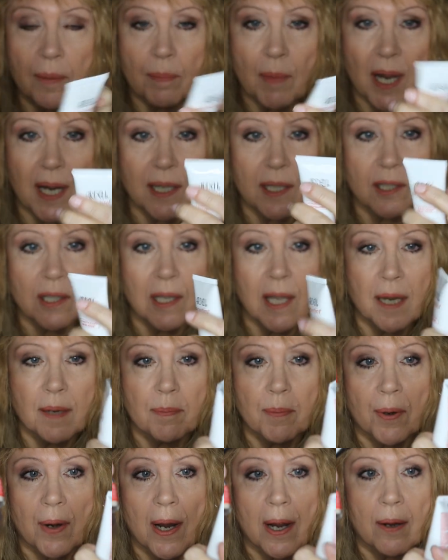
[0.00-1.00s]
and mine is
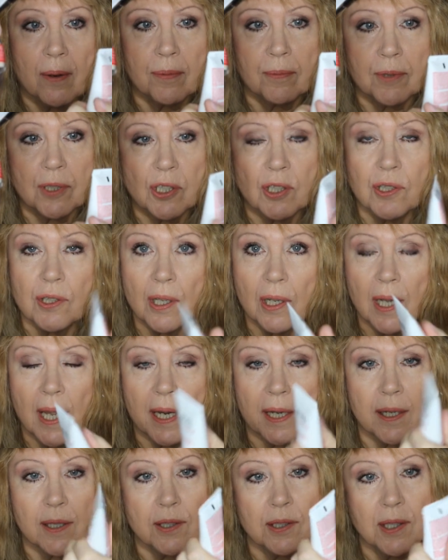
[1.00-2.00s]
light brown, which is the
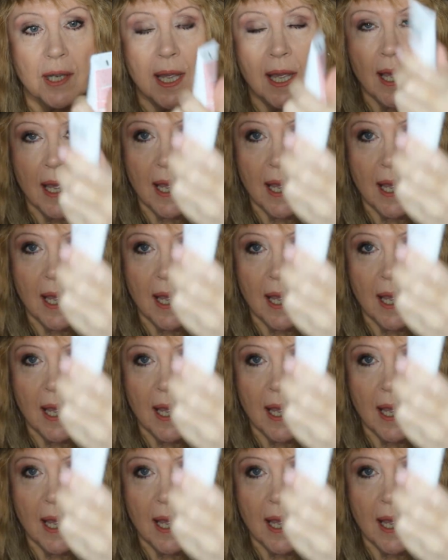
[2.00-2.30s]
lightest,